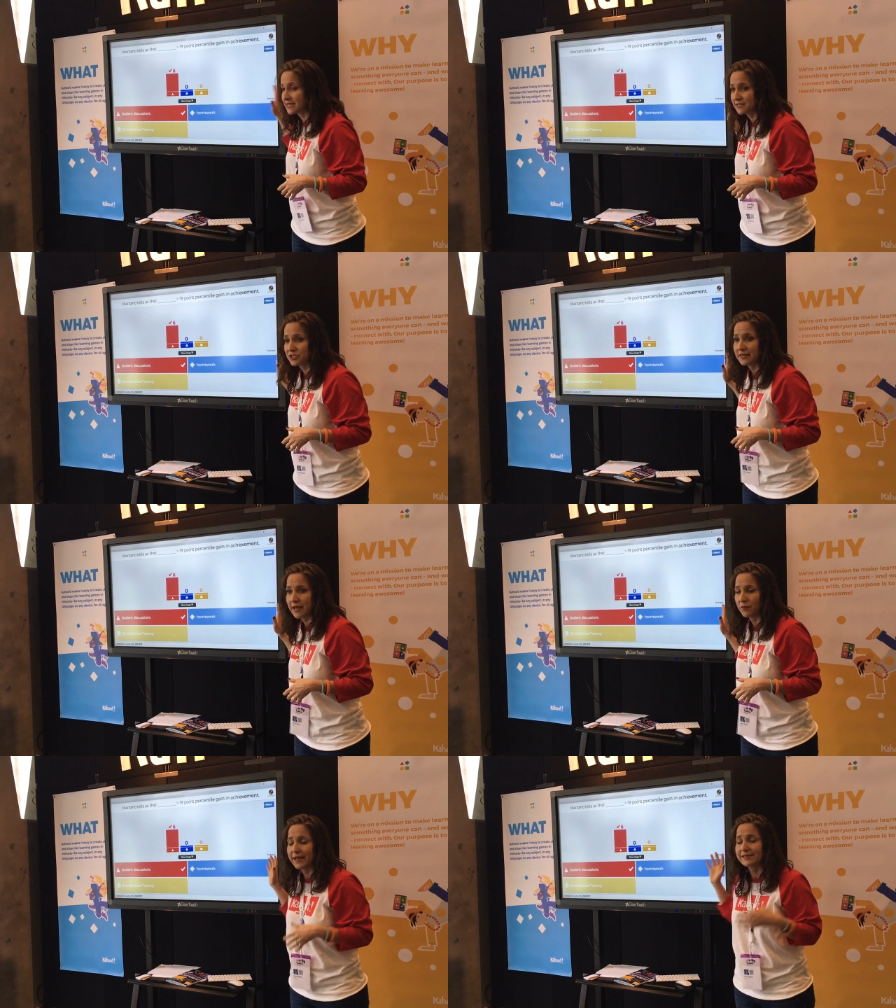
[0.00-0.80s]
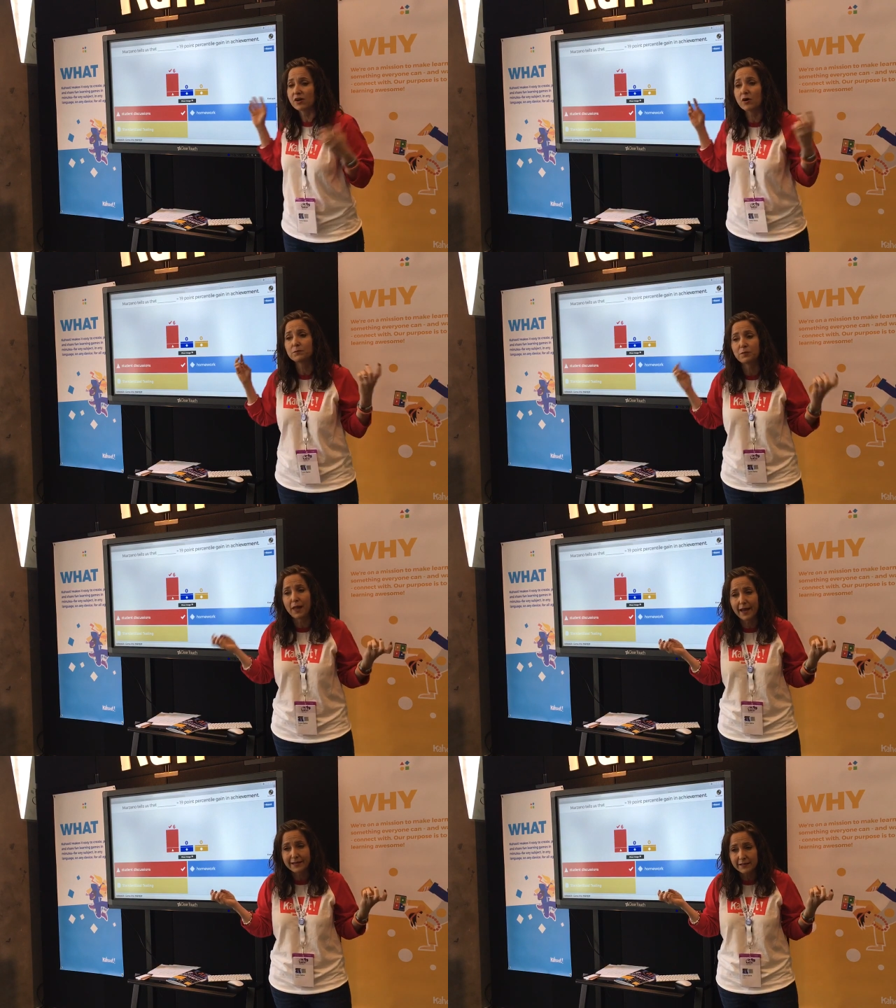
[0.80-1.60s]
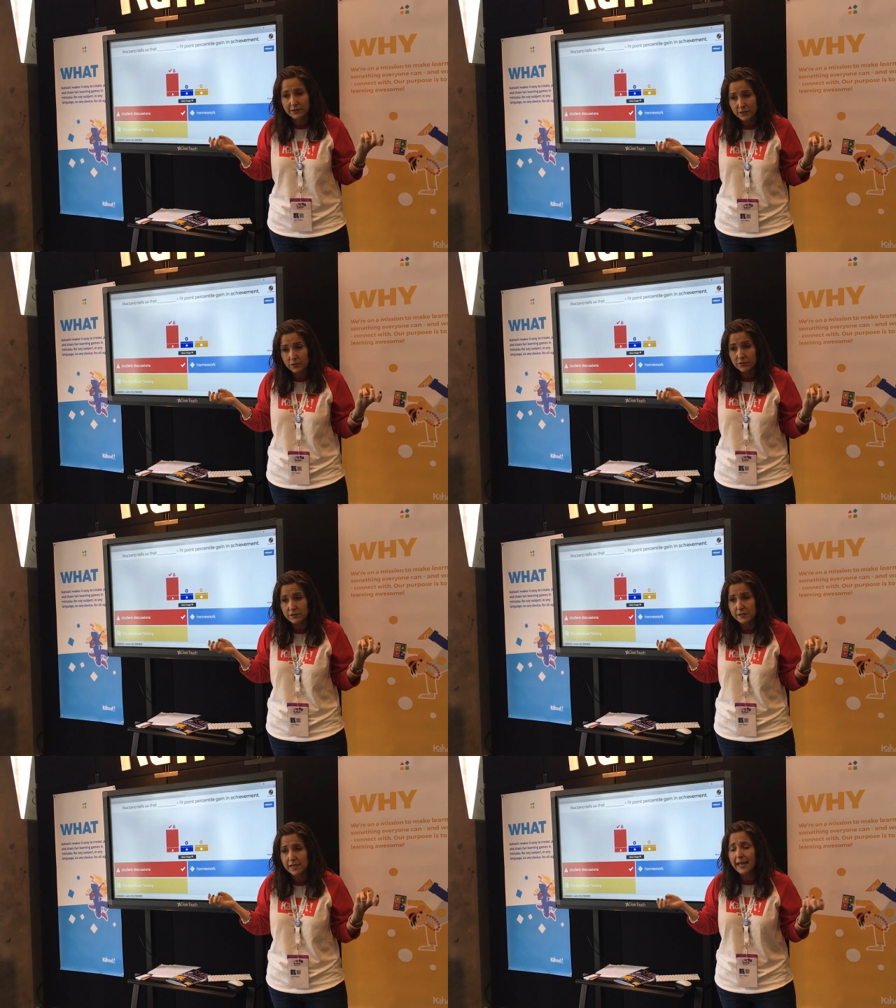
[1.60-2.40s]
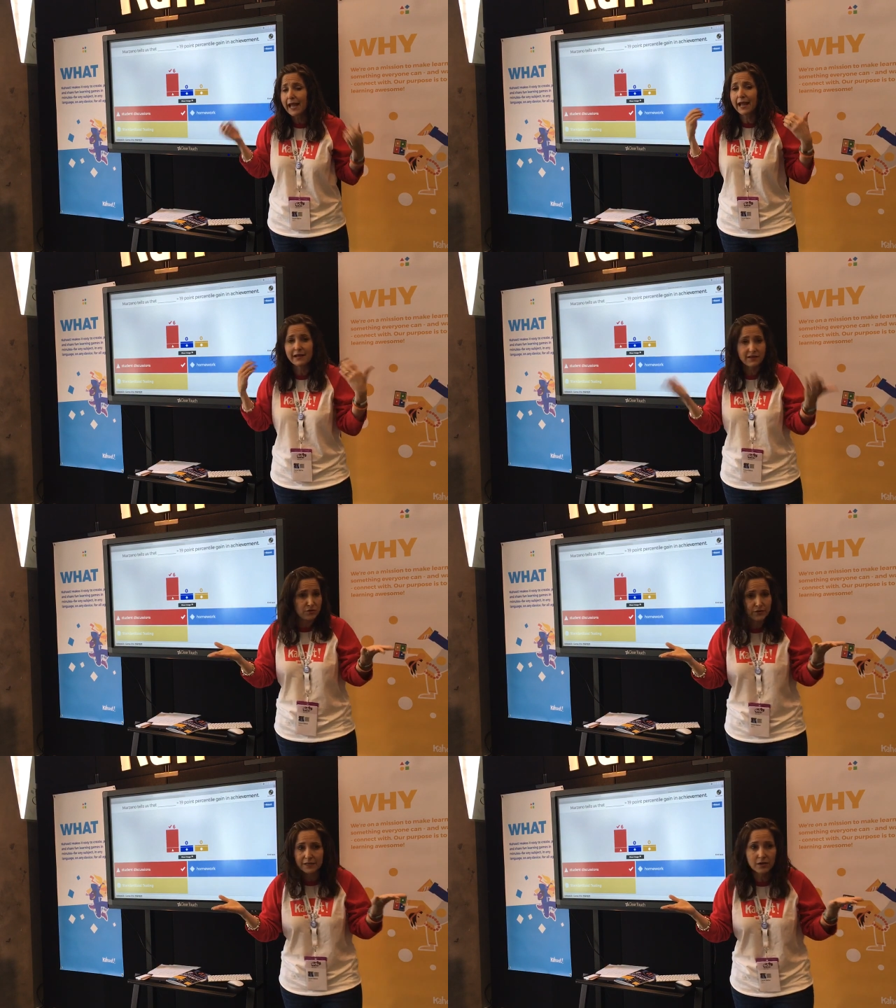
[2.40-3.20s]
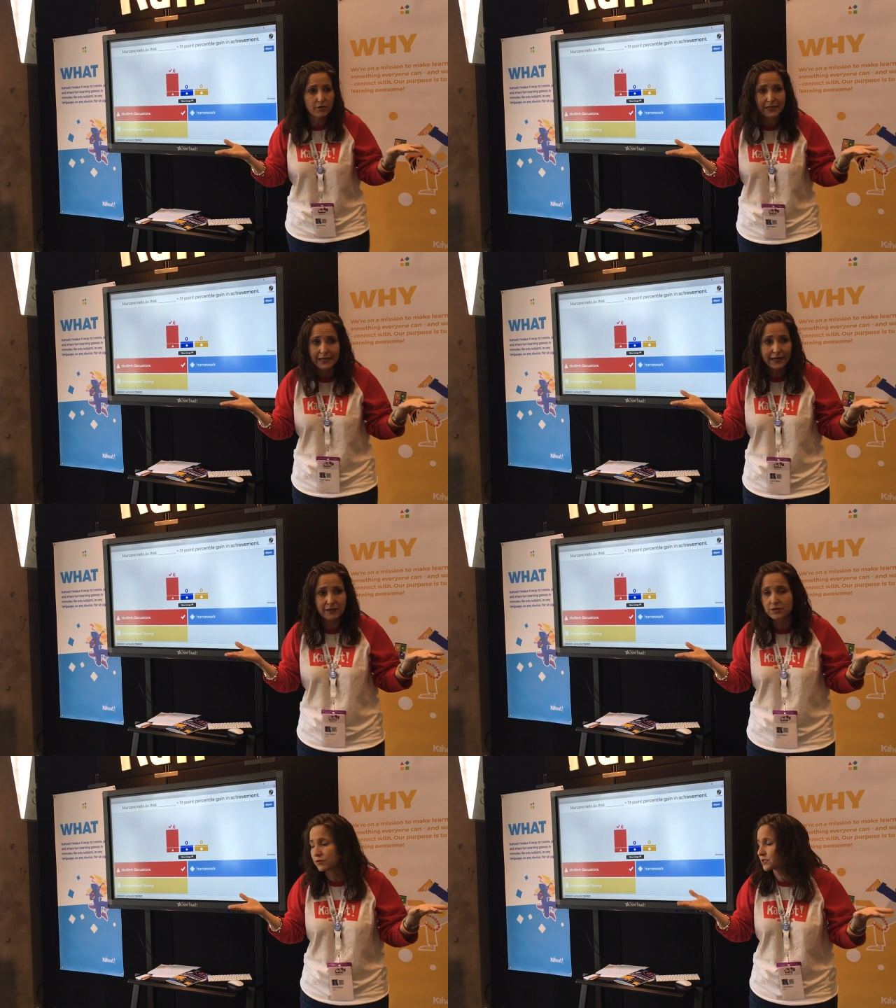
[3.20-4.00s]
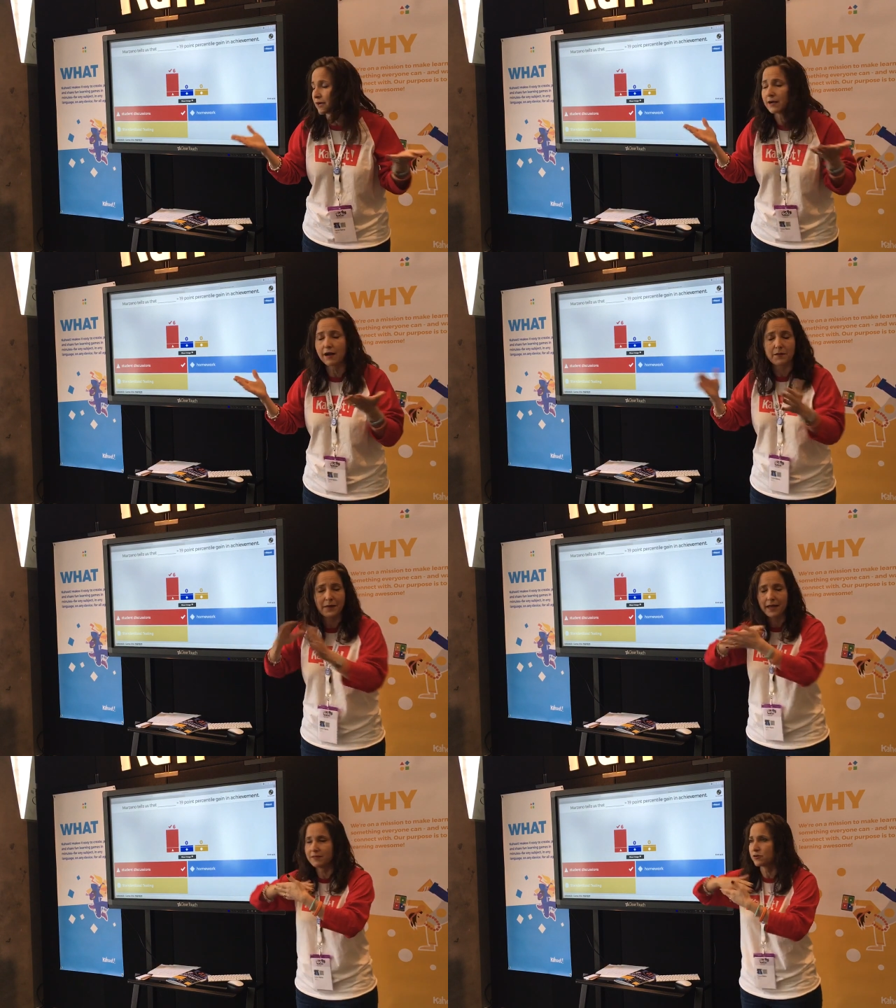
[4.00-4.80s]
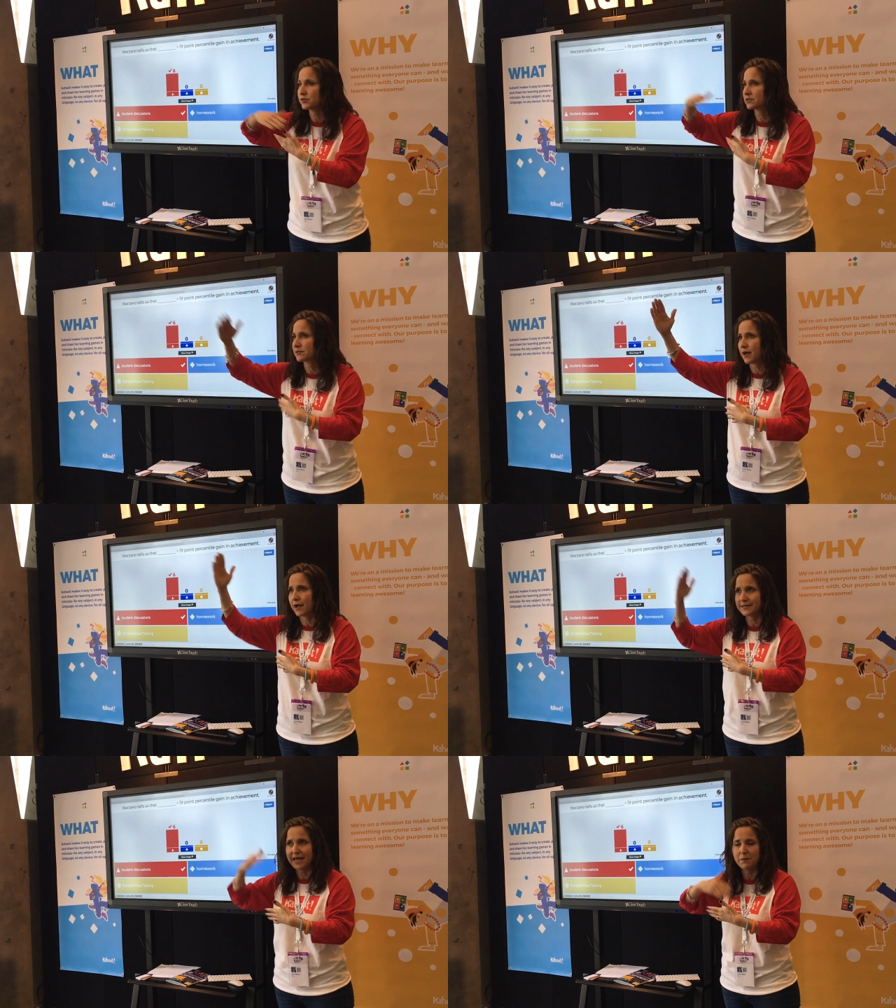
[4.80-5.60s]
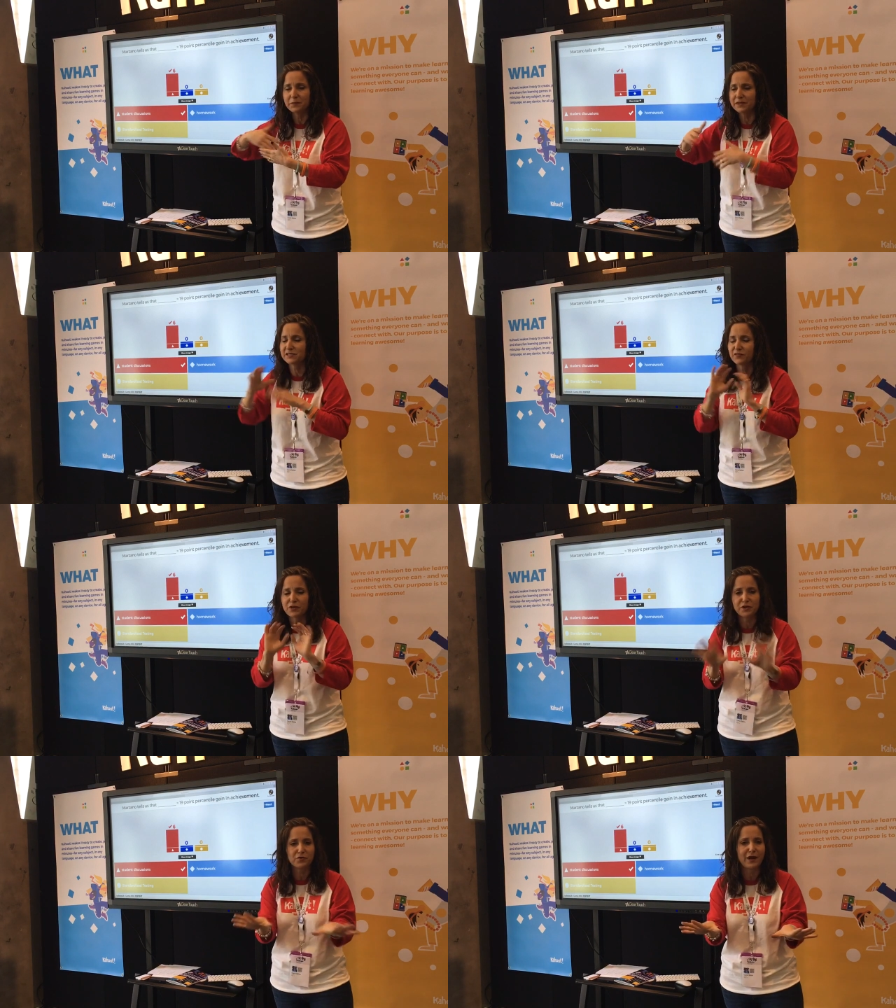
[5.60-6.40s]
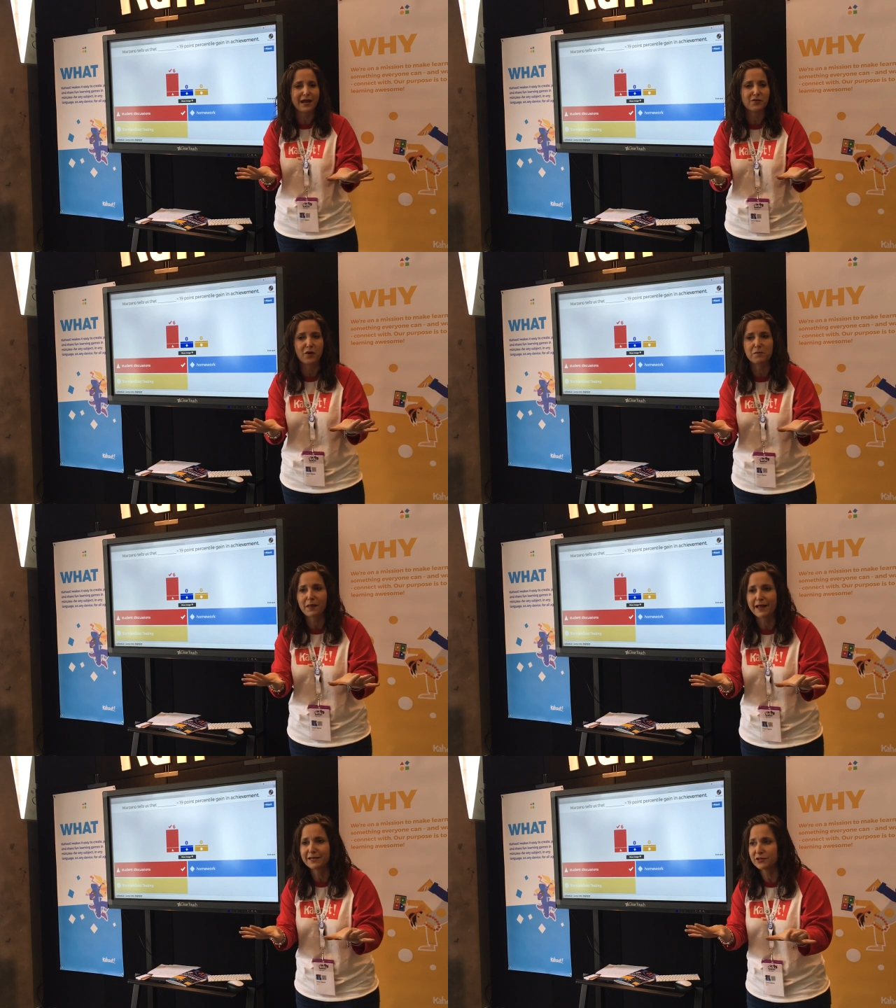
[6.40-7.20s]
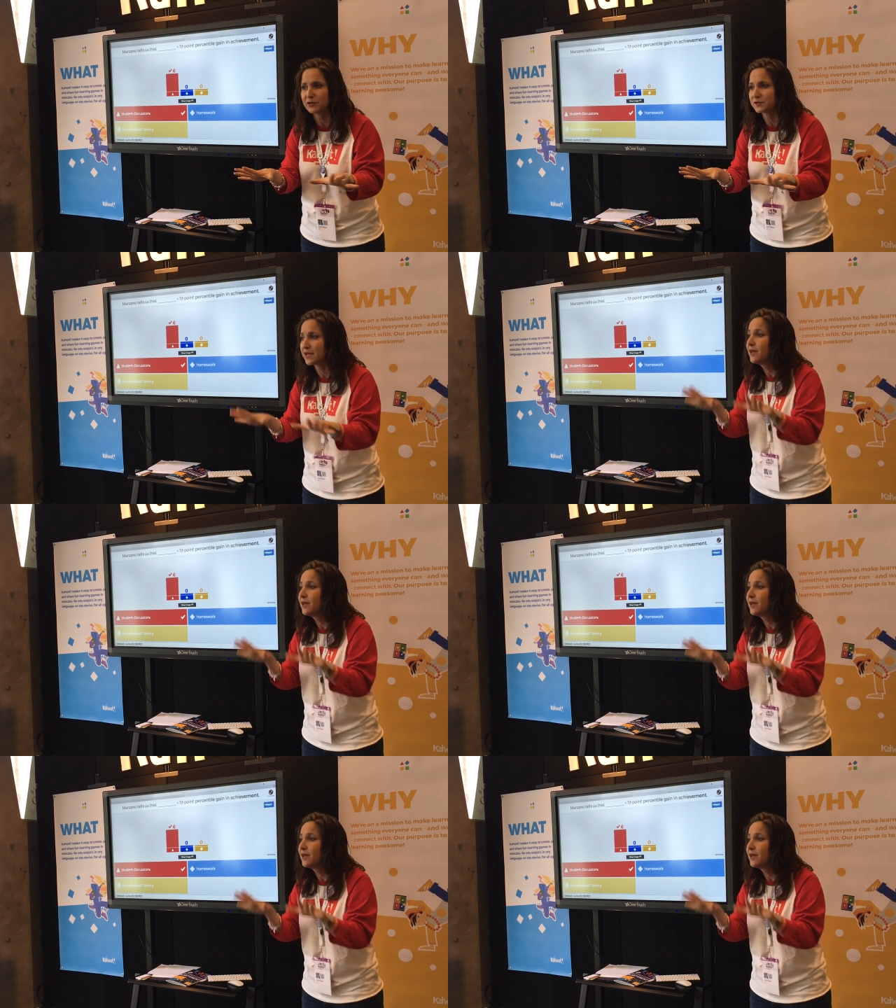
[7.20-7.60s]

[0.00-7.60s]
teaching that way. It's called Blind Kahoots, and you can go to getkahoot.com, and there's templates for you to create your own blind Kahoots.